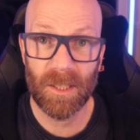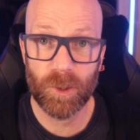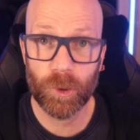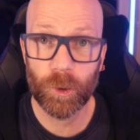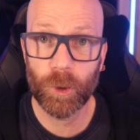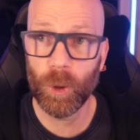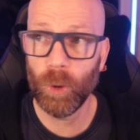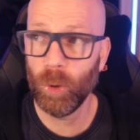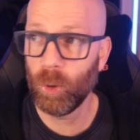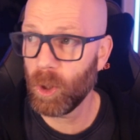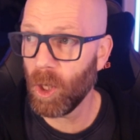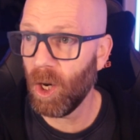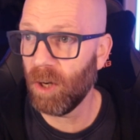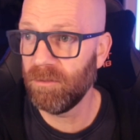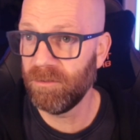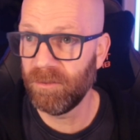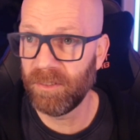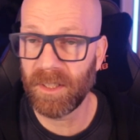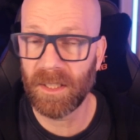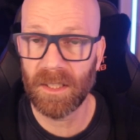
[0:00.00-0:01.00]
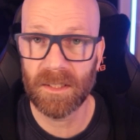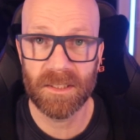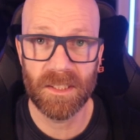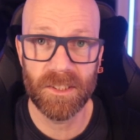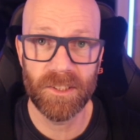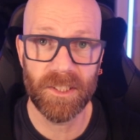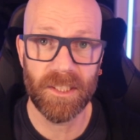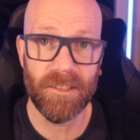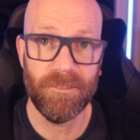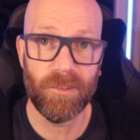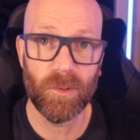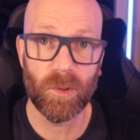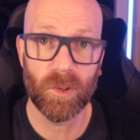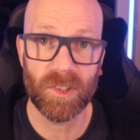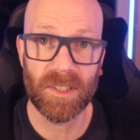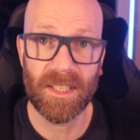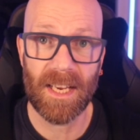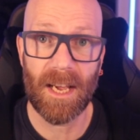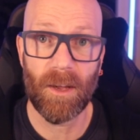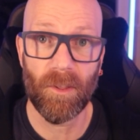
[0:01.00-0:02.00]
a true convert to
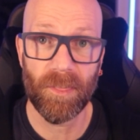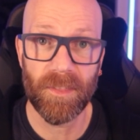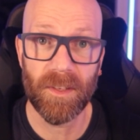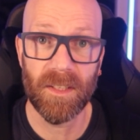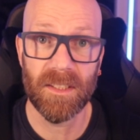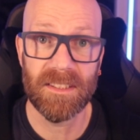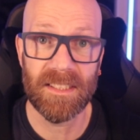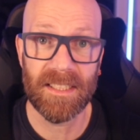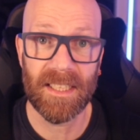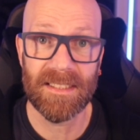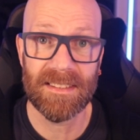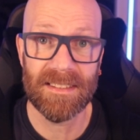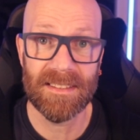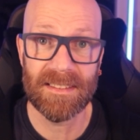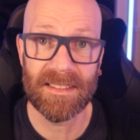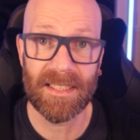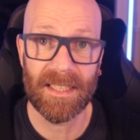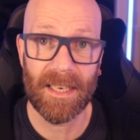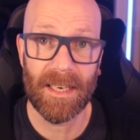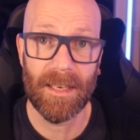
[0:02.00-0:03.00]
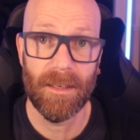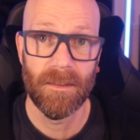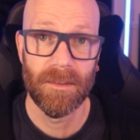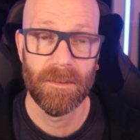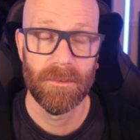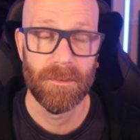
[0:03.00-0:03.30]
GeForce Now 3080 tier.